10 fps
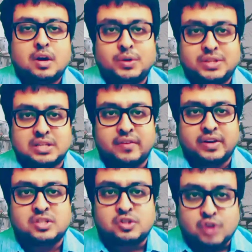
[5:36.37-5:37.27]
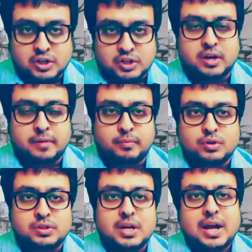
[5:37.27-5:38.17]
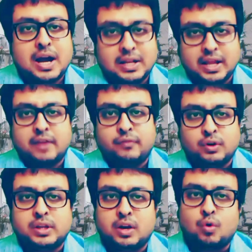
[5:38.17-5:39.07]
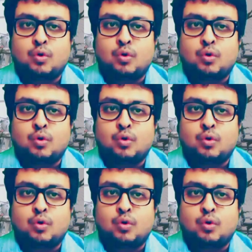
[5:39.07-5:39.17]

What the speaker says: which has a very structured approach, and therefore their